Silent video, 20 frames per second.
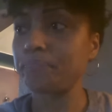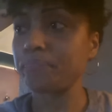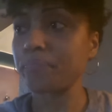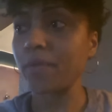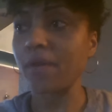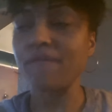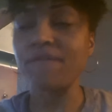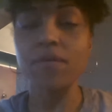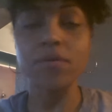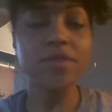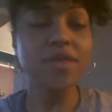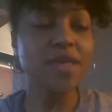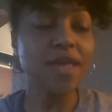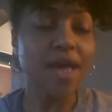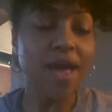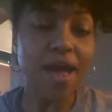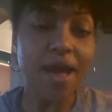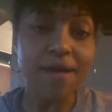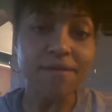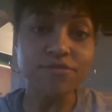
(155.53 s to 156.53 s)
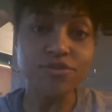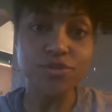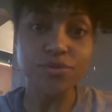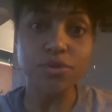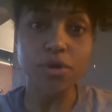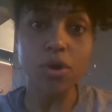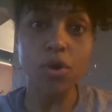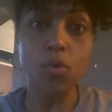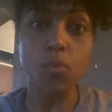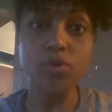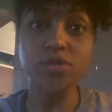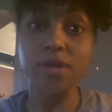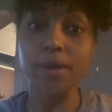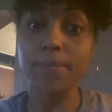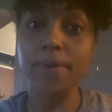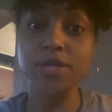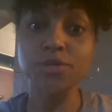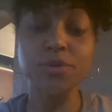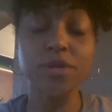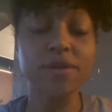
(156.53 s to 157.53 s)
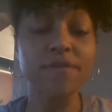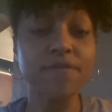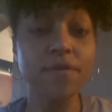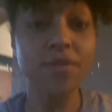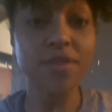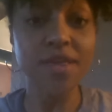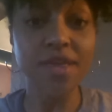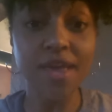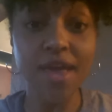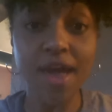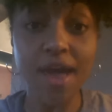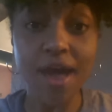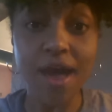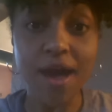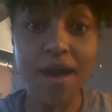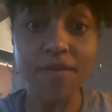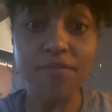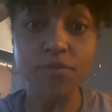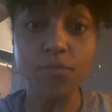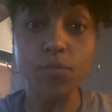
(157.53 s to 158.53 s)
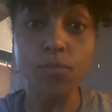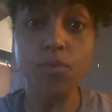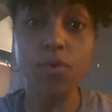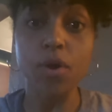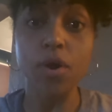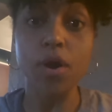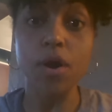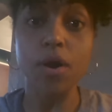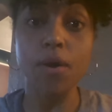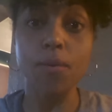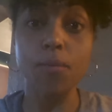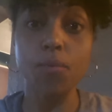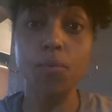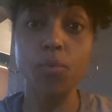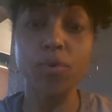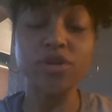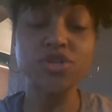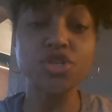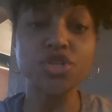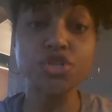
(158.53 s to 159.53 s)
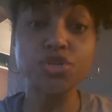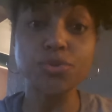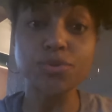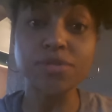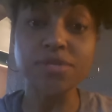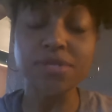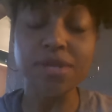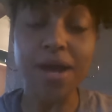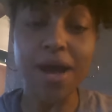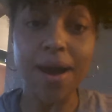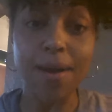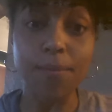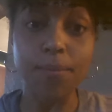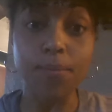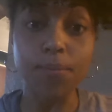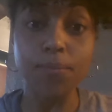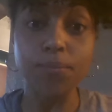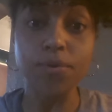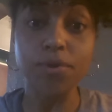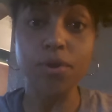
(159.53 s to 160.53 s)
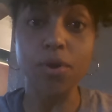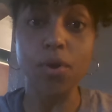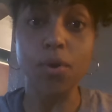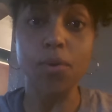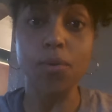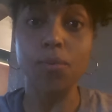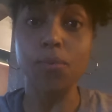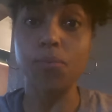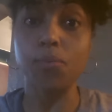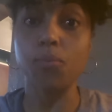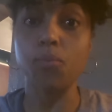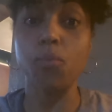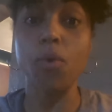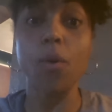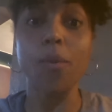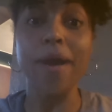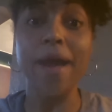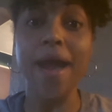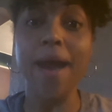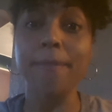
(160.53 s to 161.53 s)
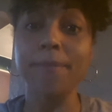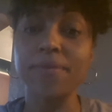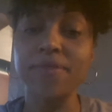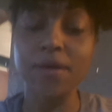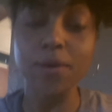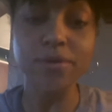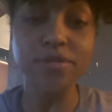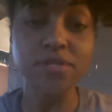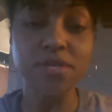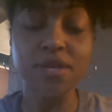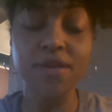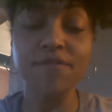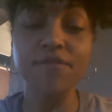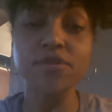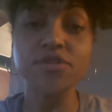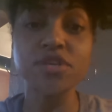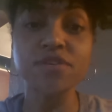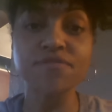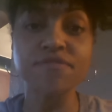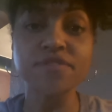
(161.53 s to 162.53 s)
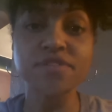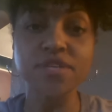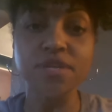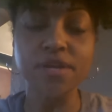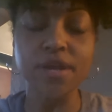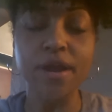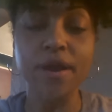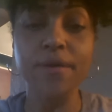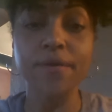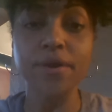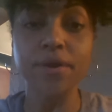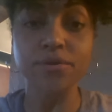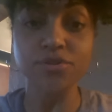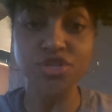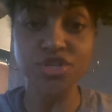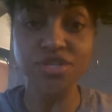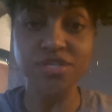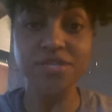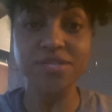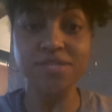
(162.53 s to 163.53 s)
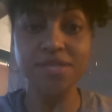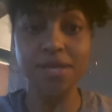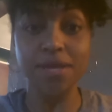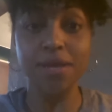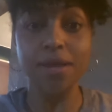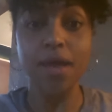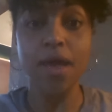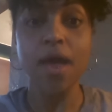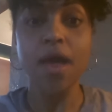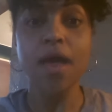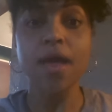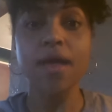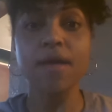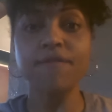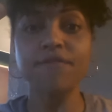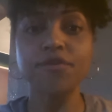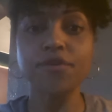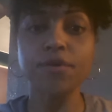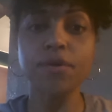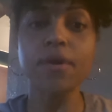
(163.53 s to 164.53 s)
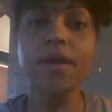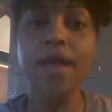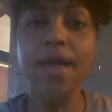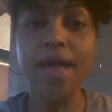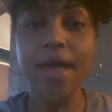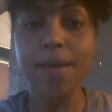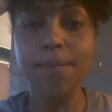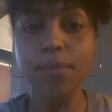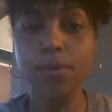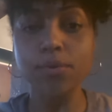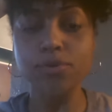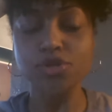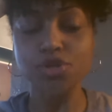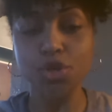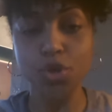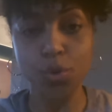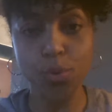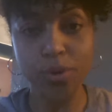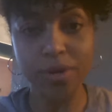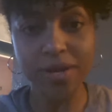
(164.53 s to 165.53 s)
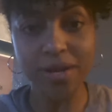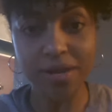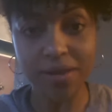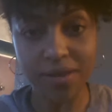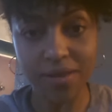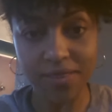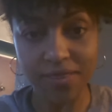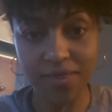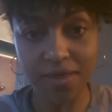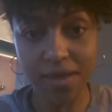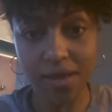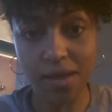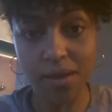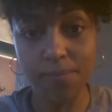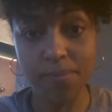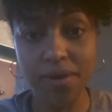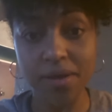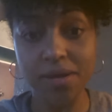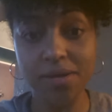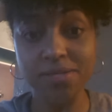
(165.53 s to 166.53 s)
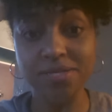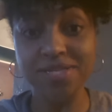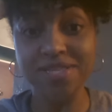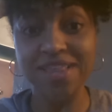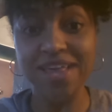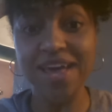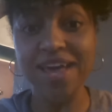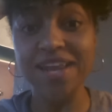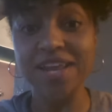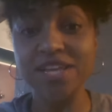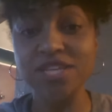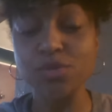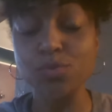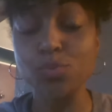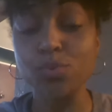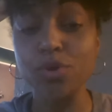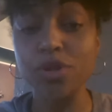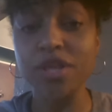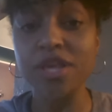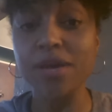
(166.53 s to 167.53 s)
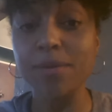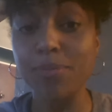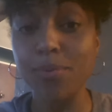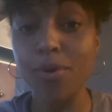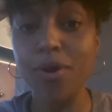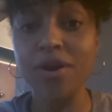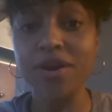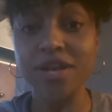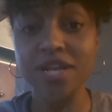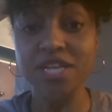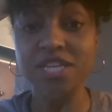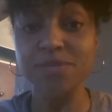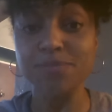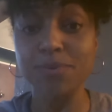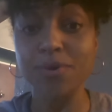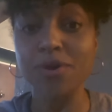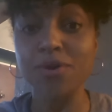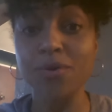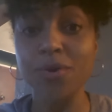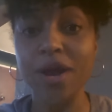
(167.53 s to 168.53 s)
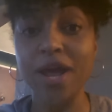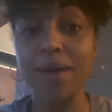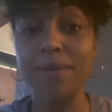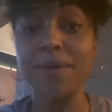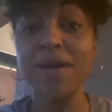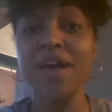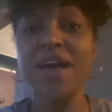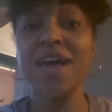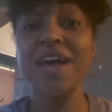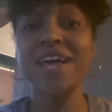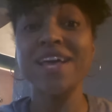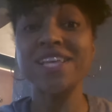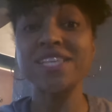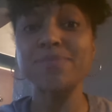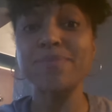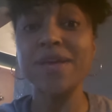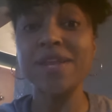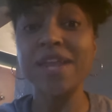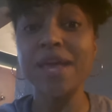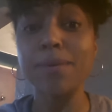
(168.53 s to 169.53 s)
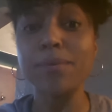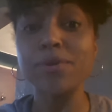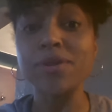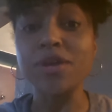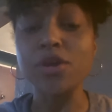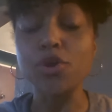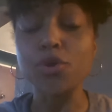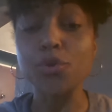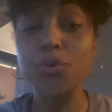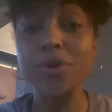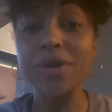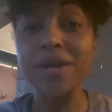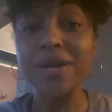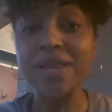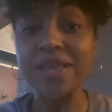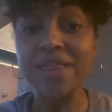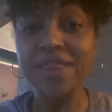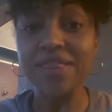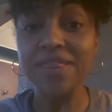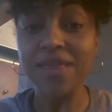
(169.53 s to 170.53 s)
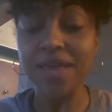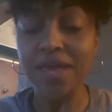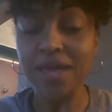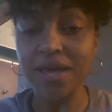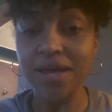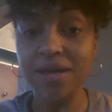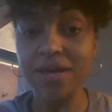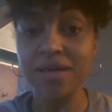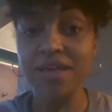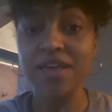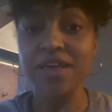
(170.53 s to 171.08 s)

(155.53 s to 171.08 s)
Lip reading: Foley calves, you know, what type of patient would get a Foley calf? When should you stop? You know, what would happen? They'll give you different scenarios just to see if you're able to critically think, because that is really important in this program, is being able to critically think